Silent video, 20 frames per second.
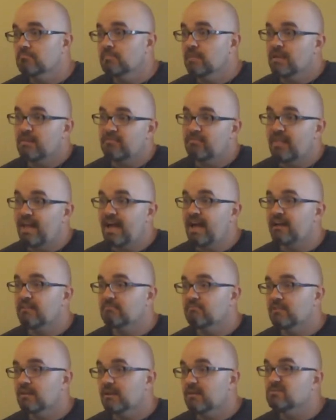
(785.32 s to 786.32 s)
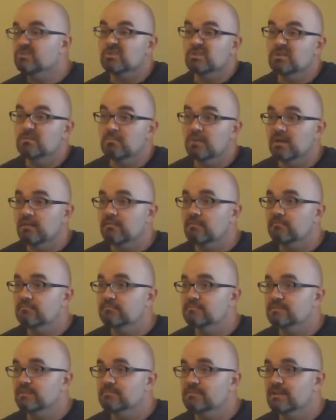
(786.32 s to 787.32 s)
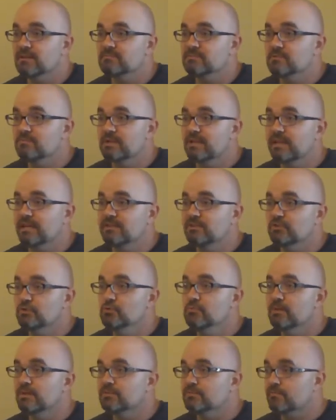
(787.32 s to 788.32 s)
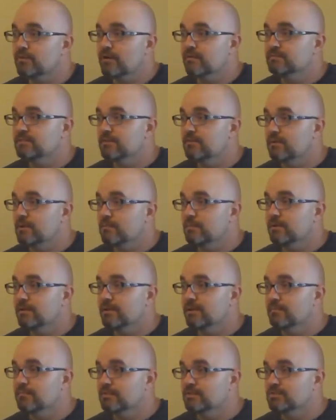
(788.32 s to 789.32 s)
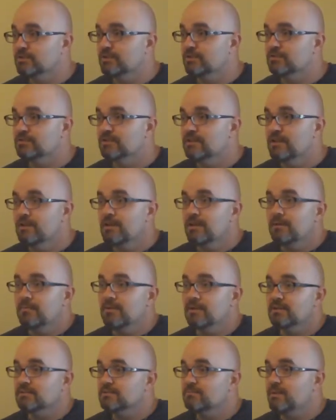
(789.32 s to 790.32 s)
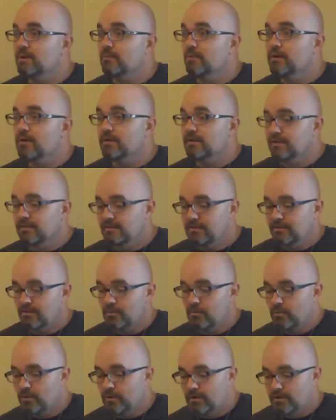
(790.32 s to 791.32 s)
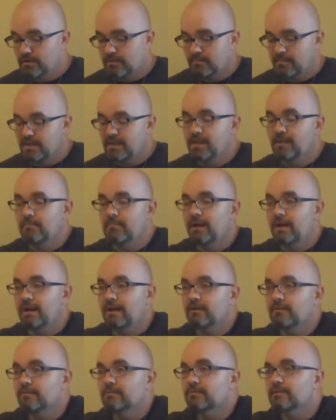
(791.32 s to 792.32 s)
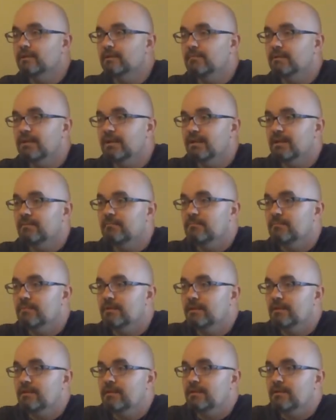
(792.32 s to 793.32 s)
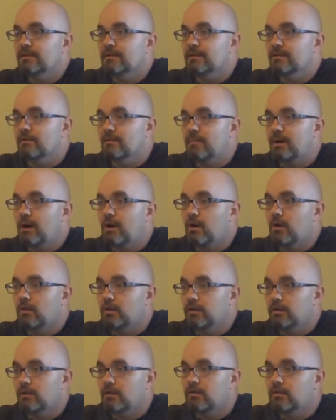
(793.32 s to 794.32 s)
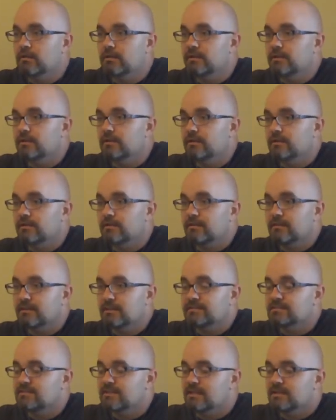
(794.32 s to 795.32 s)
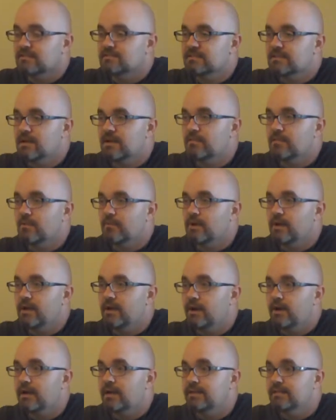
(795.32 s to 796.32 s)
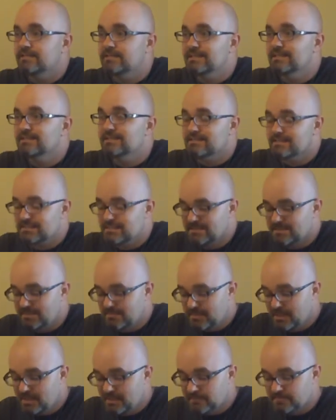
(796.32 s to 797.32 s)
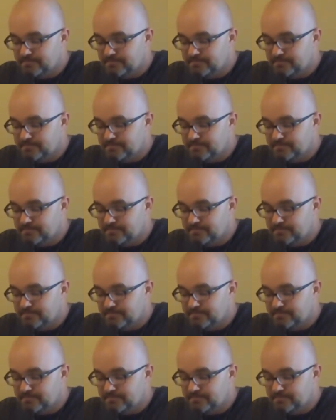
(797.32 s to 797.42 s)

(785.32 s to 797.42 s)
If that was a good month. Sometimes it would be like 2 months before I was ever able to come to church because of my work. And work became my idol. It became my all in all, and that's not the way God intends us to be.